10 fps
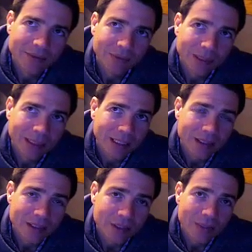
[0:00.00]
for one thing,
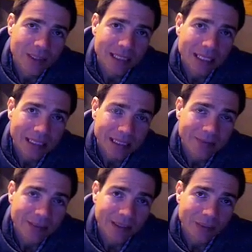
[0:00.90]
there's so much
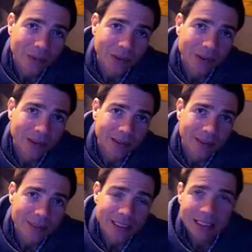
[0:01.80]
negativity in the world. I
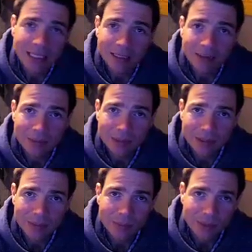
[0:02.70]
was in town
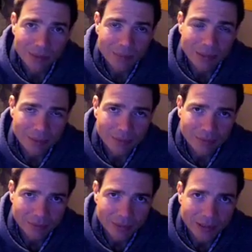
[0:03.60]
with one of the people
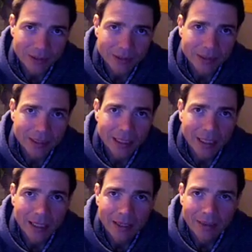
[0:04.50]
from here, and
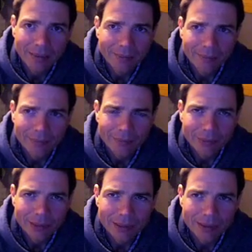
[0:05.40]
we were
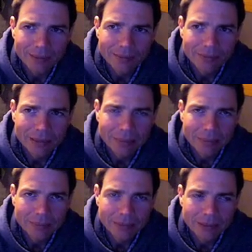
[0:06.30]
at a flea,
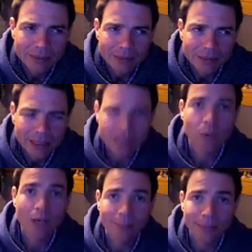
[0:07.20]
like a
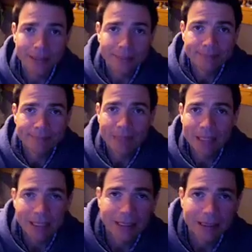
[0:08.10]
swap meet,
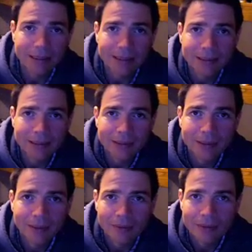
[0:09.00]
and
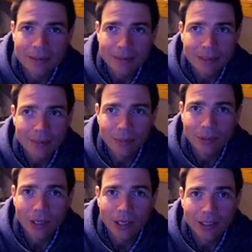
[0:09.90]
these people were
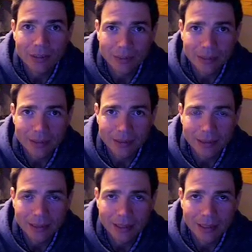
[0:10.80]
arguing,
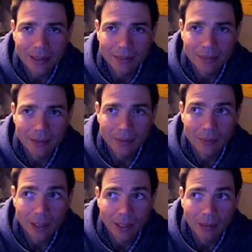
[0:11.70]
and I'm like,
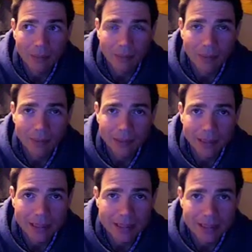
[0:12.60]
wow. I
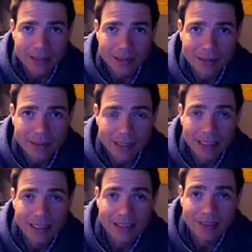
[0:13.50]
guess there's
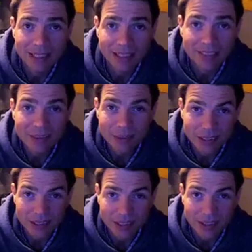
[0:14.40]
negativity everywhere
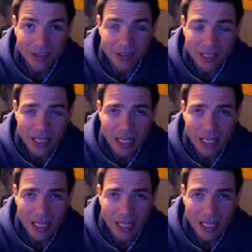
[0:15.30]
you go.